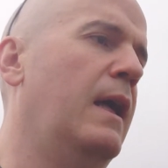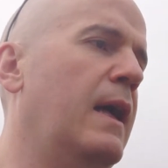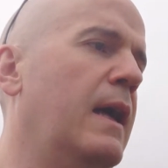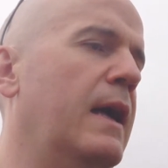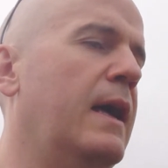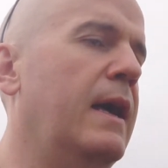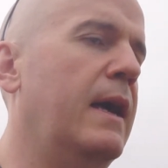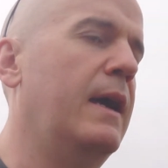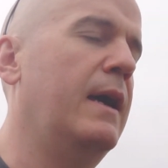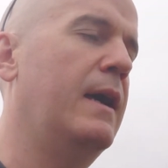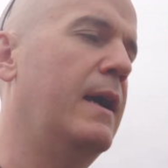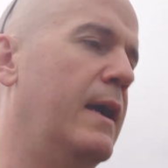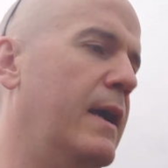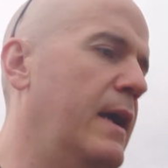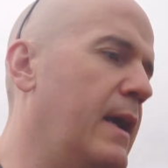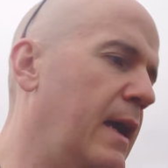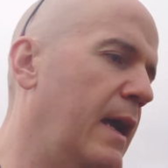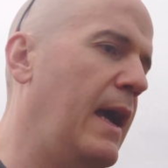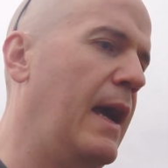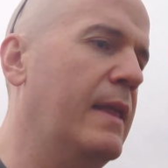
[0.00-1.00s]

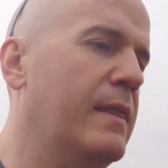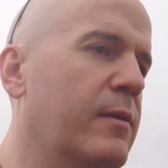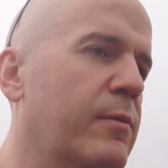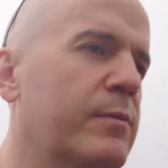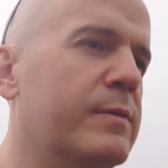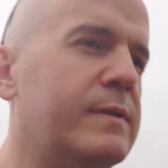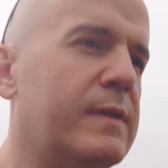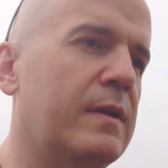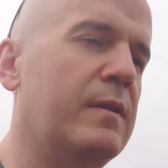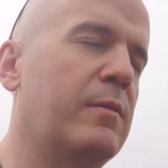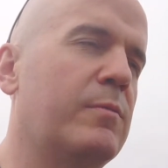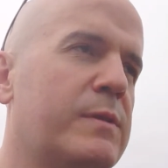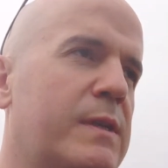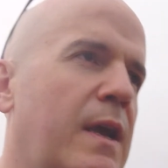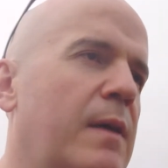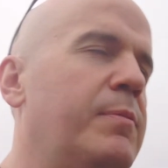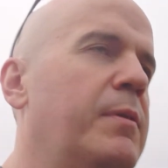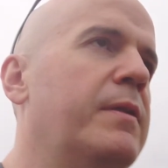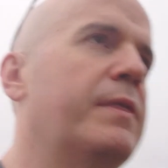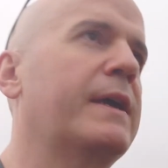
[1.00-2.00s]
And there was
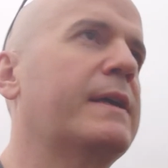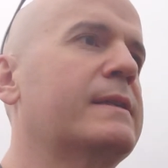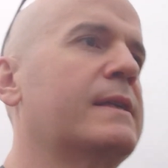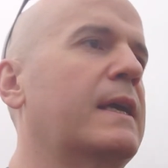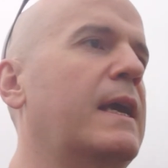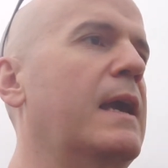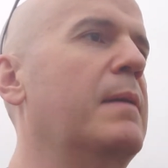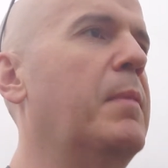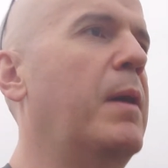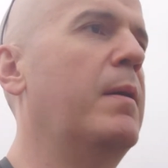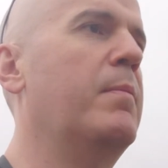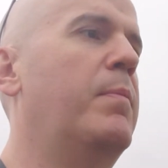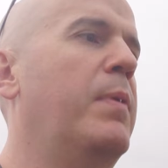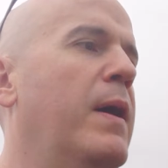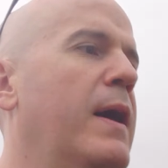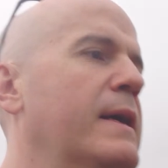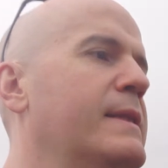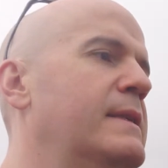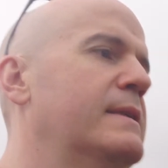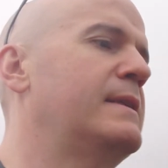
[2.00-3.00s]
a couple of things that came up,
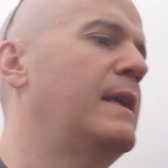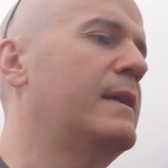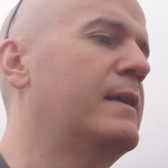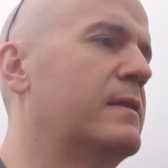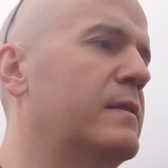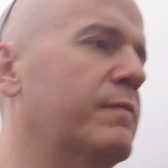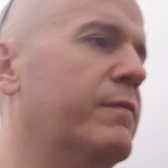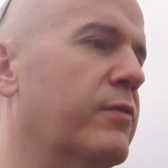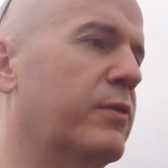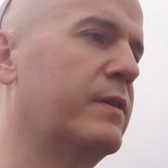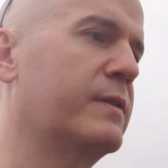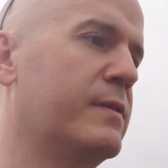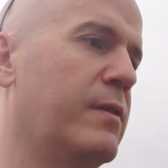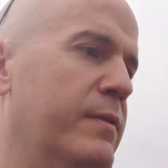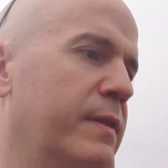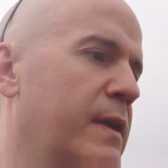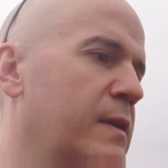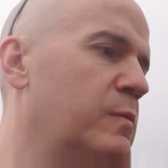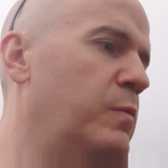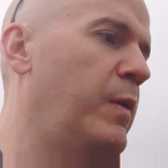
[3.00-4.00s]
but I decided to focus
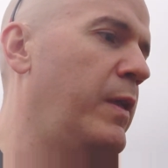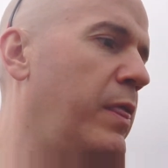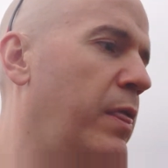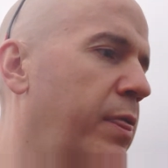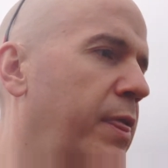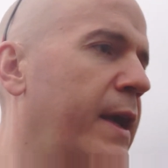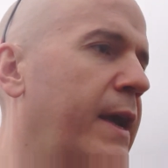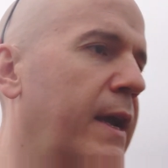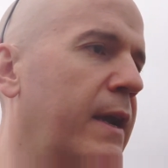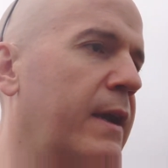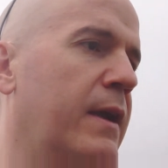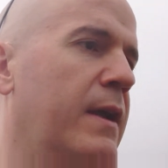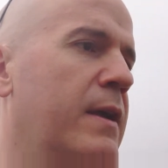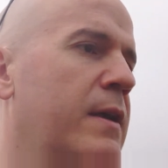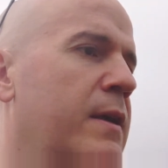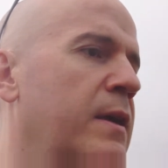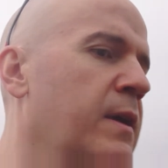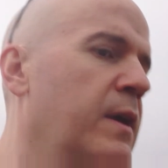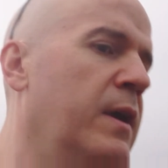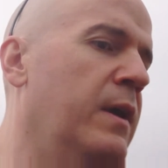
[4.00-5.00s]
on this one thing,
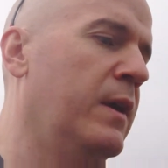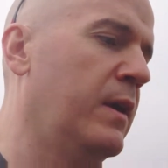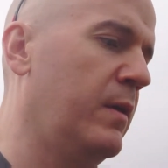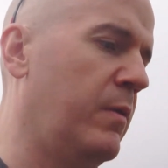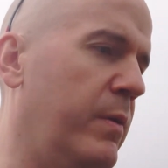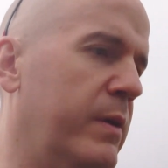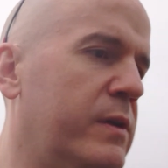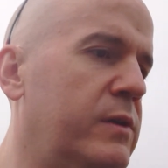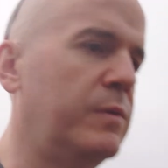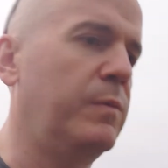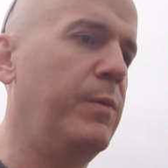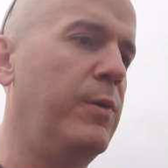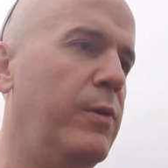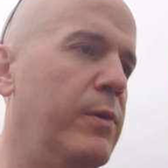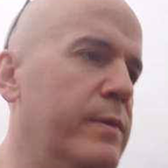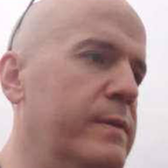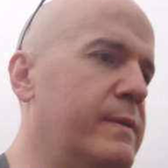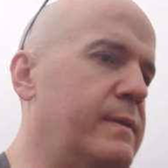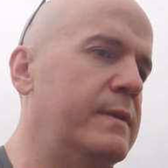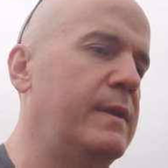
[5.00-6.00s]
which
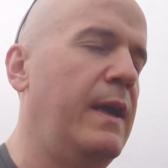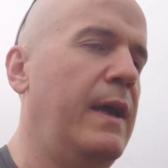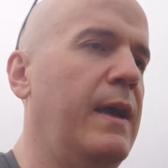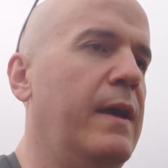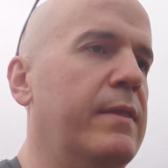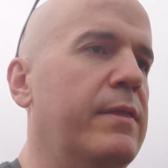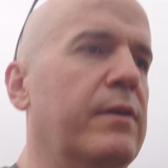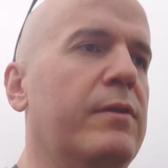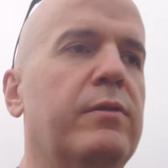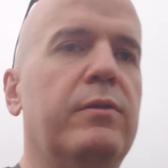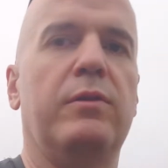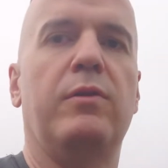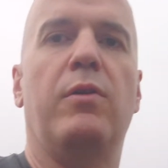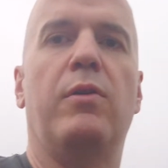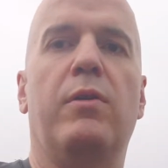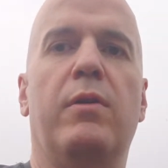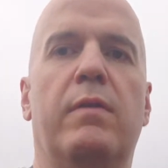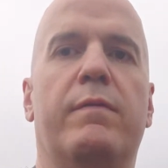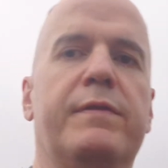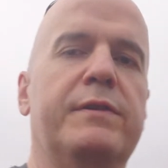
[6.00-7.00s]
was the
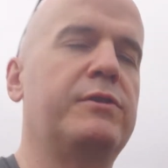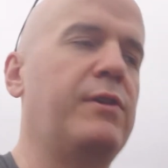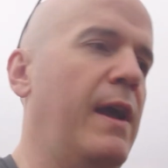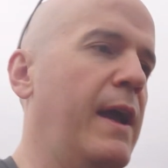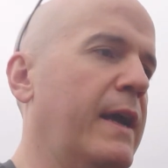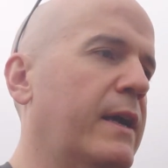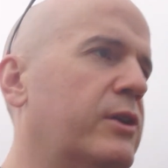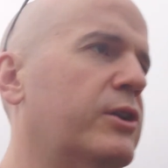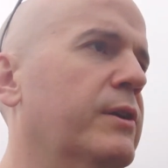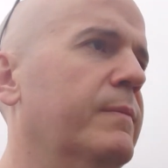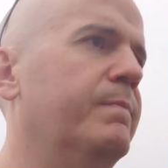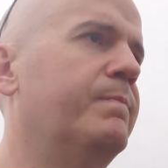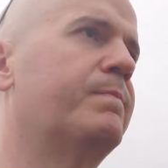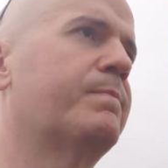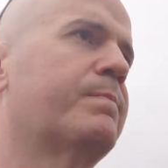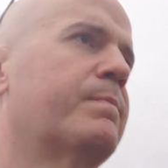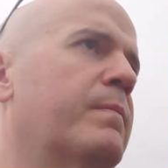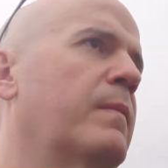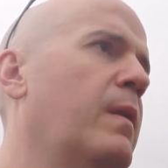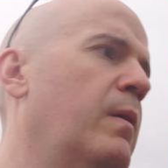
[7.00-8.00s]
law of attraction.
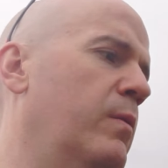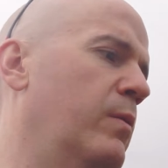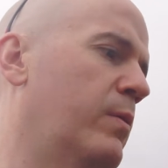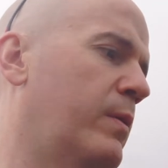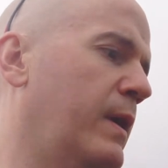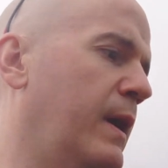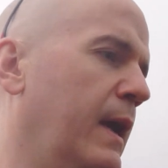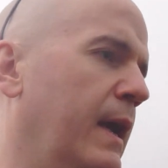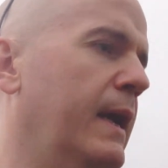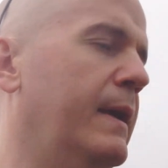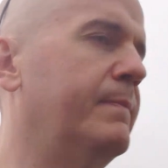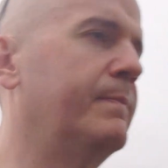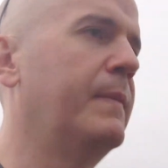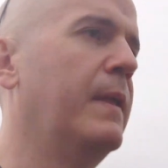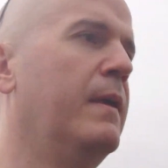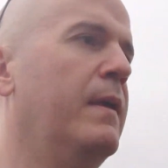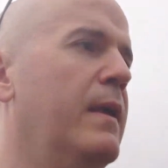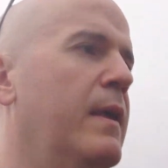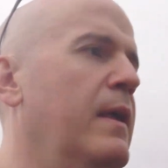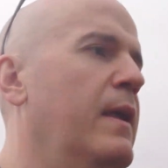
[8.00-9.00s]
Okay,
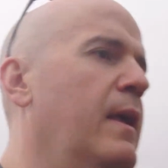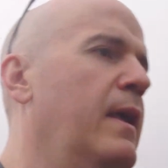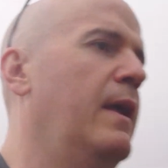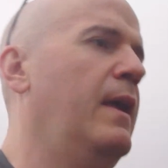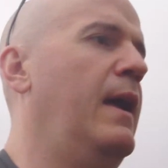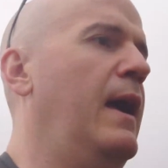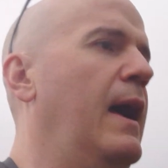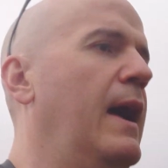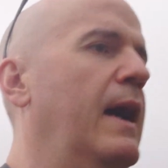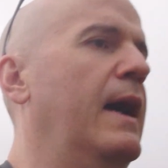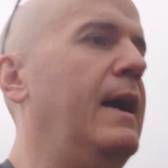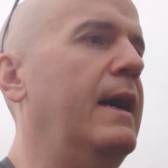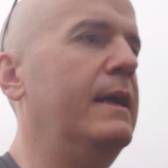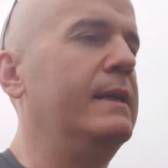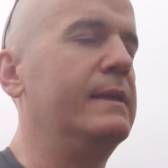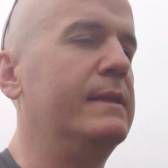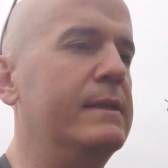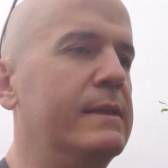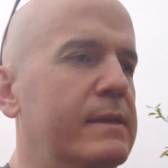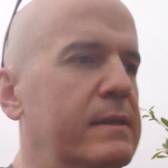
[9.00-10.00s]

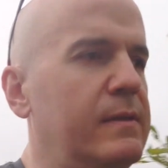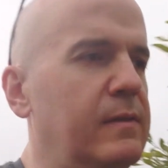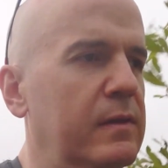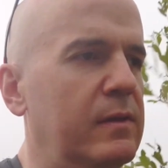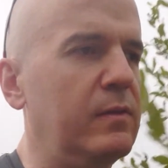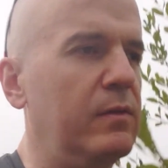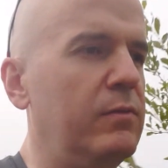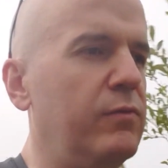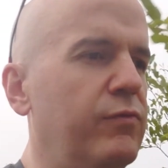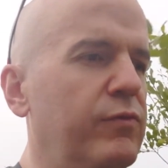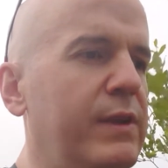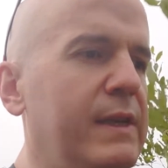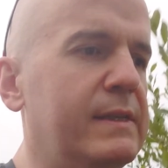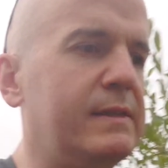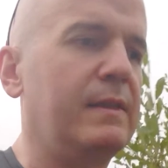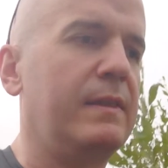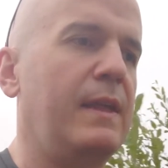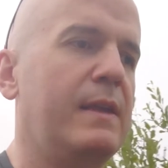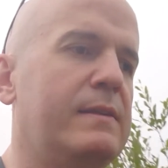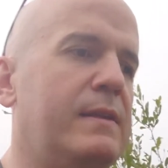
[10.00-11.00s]
and the
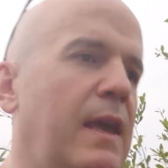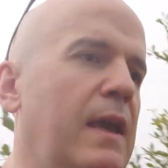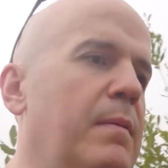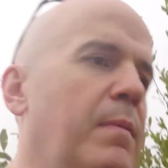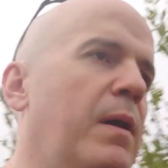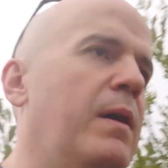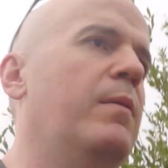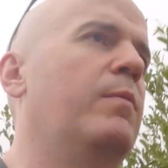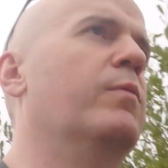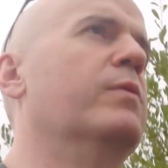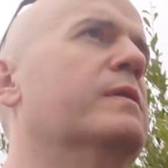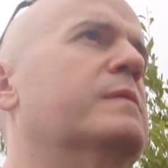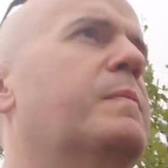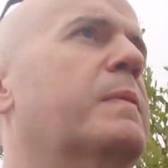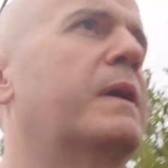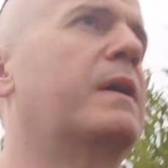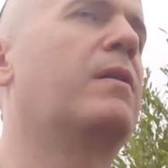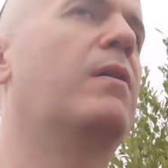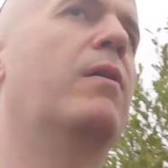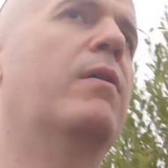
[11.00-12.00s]
reason this came up was
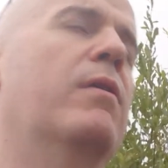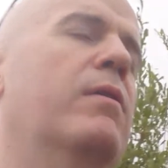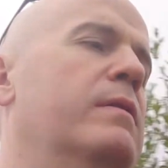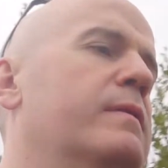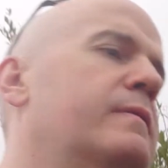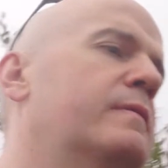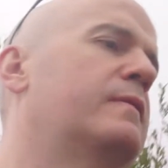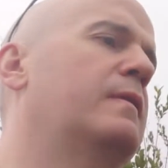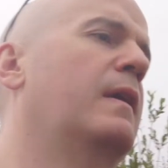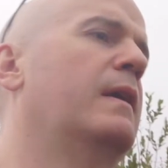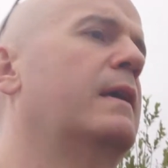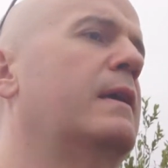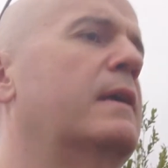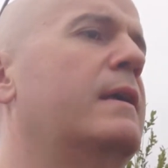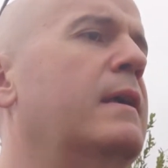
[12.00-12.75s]
because